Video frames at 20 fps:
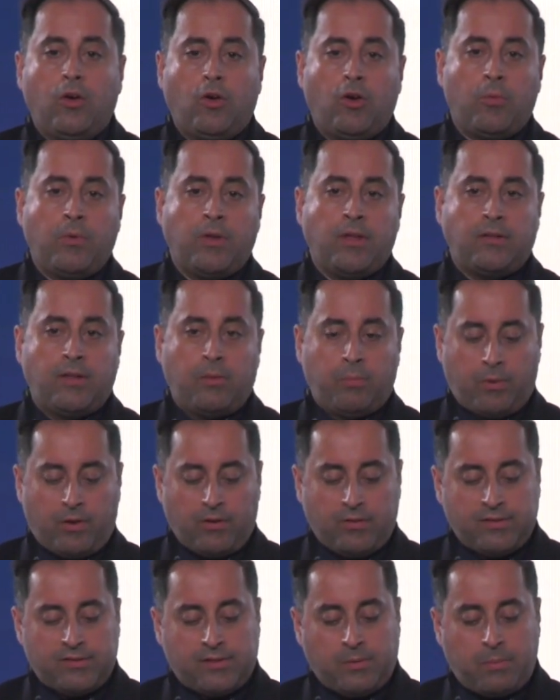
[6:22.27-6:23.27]
community
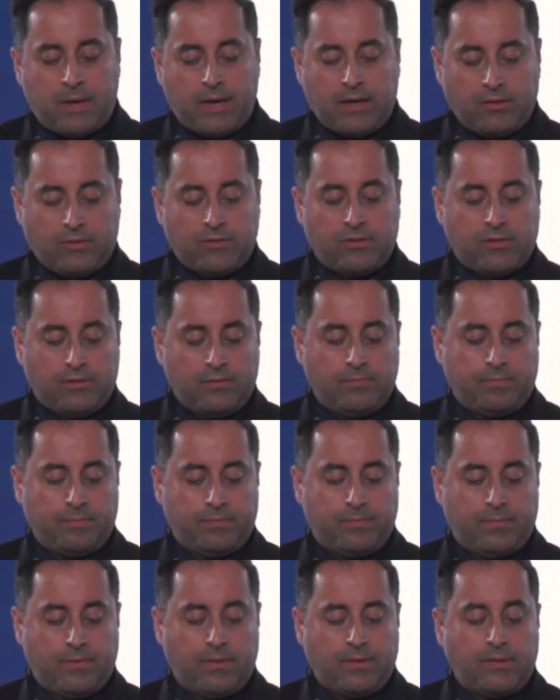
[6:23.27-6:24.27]
participation,
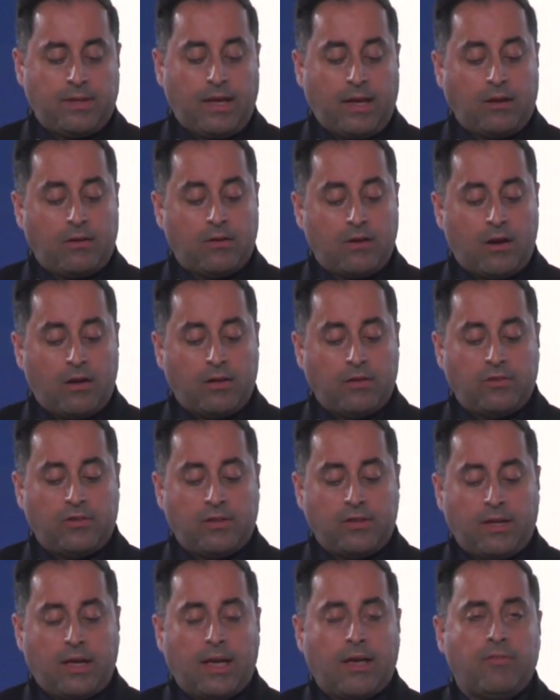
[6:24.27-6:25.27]

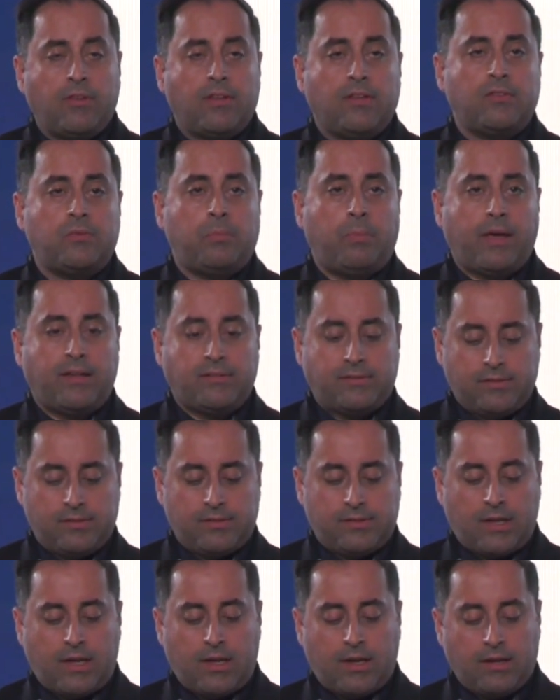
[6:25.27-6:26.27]
technology and evidence-based
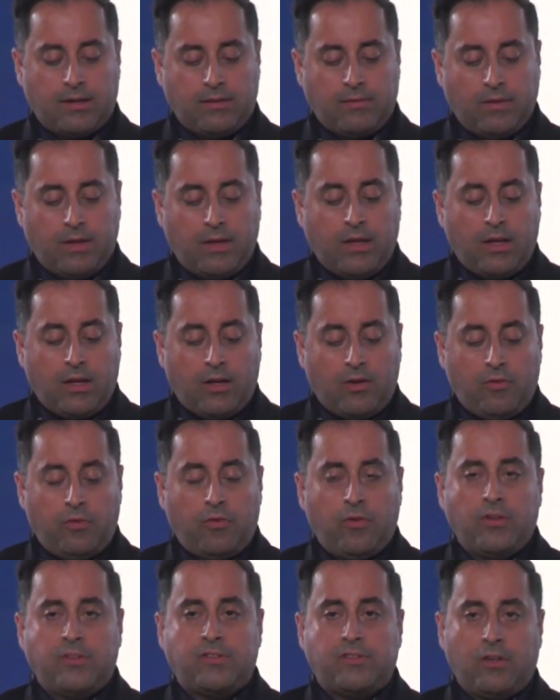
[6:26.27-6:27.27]
design,
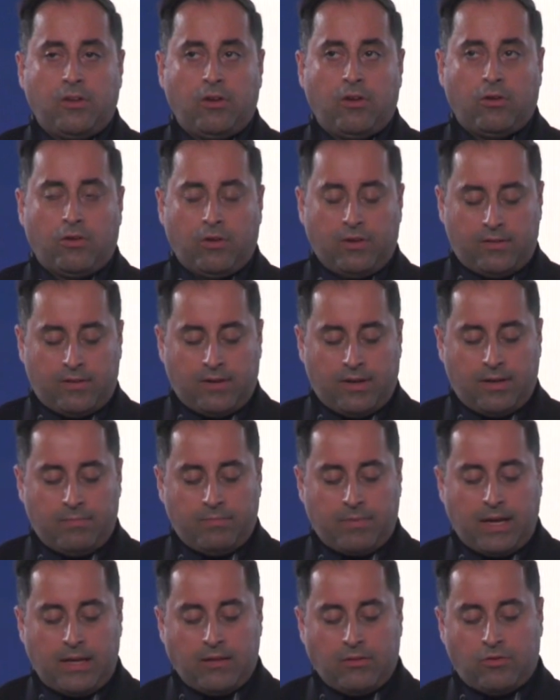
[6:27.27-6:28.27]
food
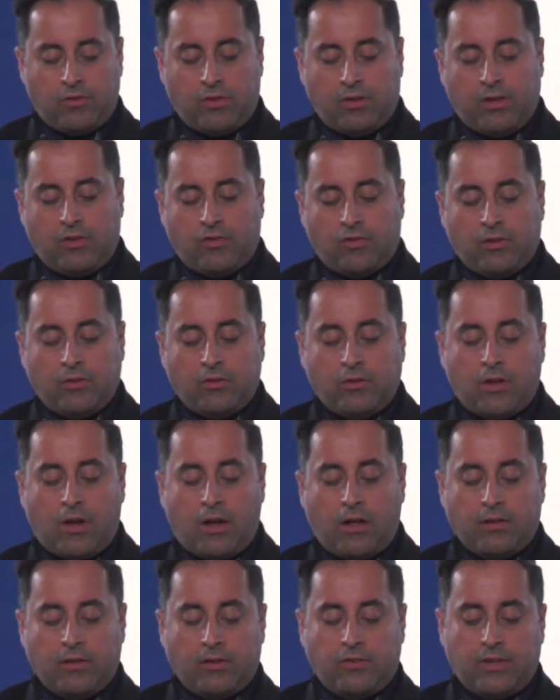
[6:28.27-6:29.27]
security, and traditional
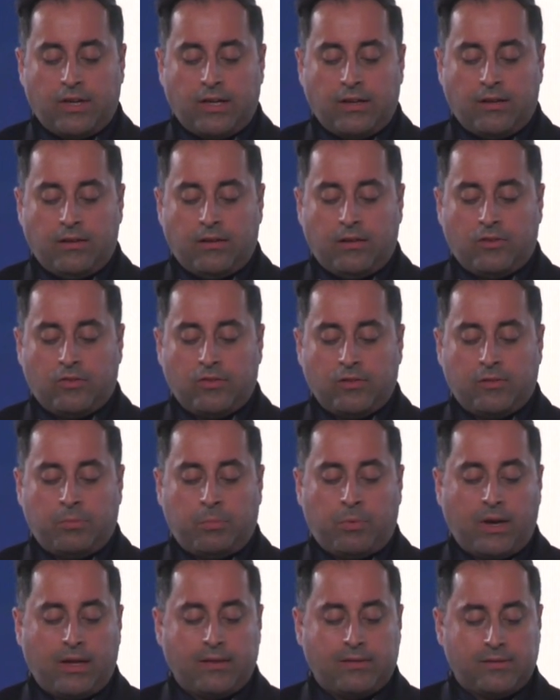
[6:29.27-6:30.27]
knowledge and indigenous
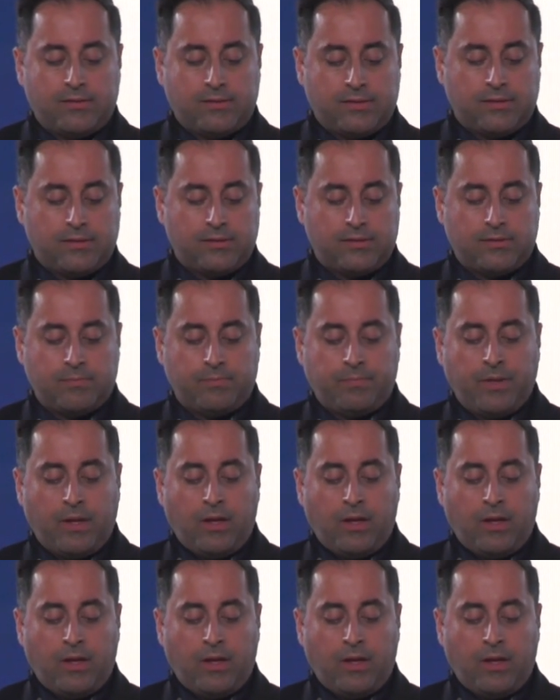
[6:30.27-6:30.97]
practices.